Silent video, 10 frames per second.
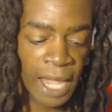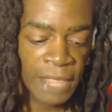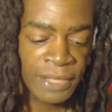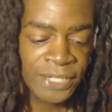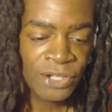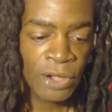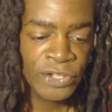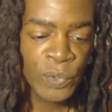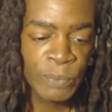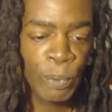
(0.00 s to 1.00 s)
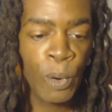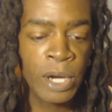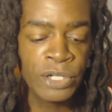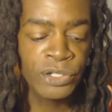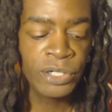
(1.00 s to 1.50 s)
I think it's also
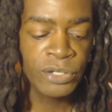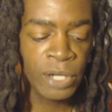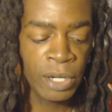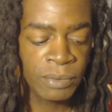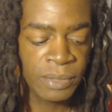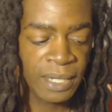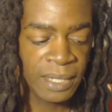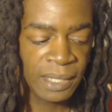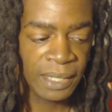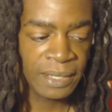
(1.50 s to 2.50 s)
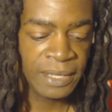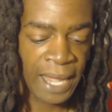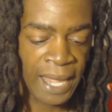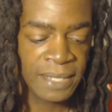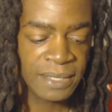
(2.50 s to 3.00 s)
important to note
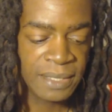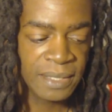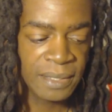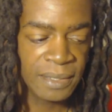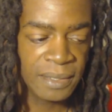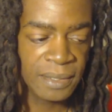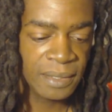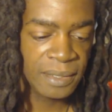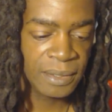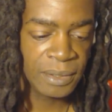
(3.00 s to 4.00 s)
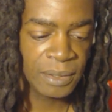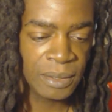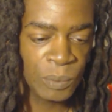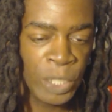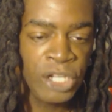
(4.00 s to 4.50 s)
that
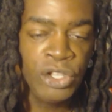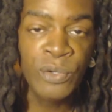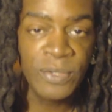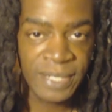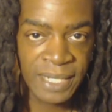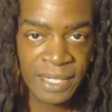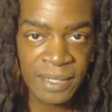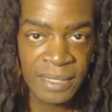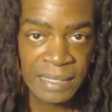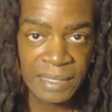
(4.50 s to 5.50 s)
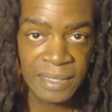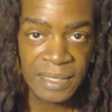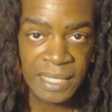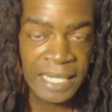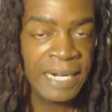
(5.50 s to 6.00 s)
when using
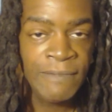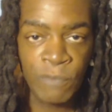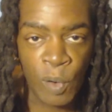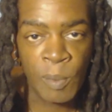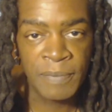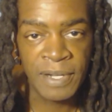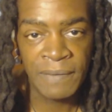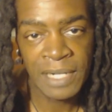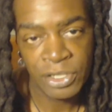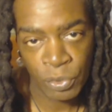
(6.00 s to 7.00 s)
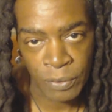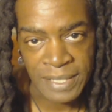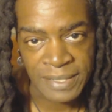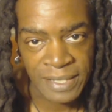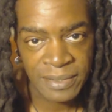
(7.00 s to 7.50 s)
any form of
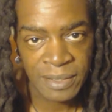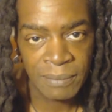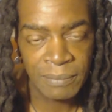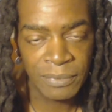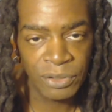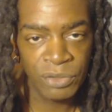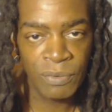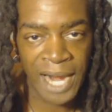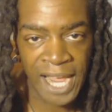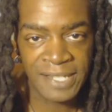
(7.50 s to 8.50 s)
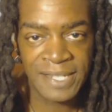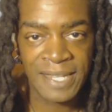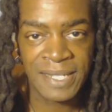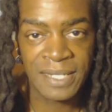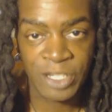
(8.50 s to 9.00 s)
divinatory system, you are
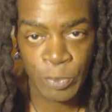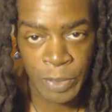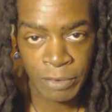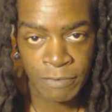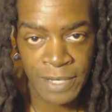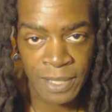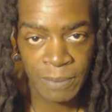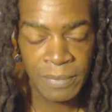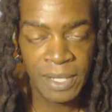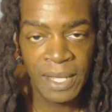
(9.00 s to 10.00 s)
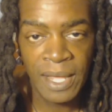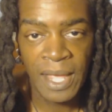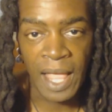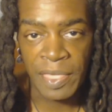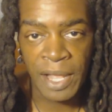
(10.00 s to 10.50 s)
accessing the spirit realm,
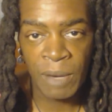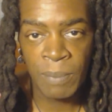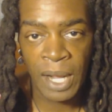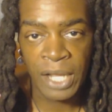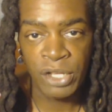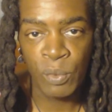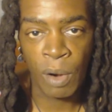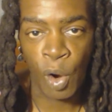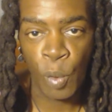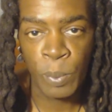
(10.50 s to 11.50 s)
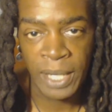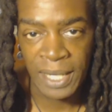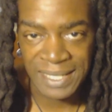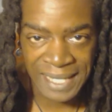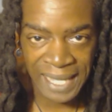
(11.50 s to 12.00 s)
and thereby you are
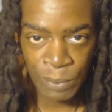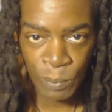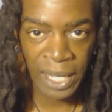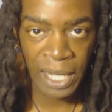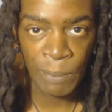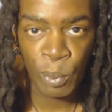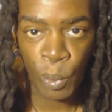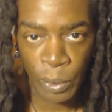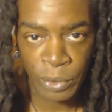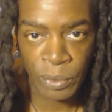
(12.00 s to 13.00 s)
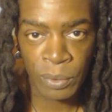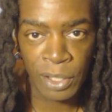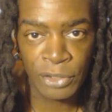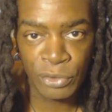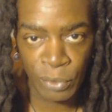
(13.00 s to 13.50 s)
opening a gateway, a portal,
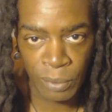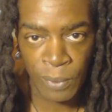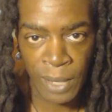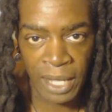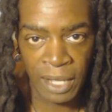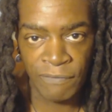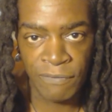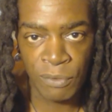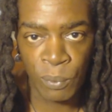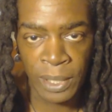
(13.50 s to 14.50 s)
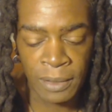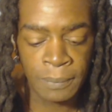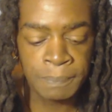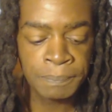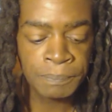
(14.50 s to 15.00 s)
a doorway, if you will,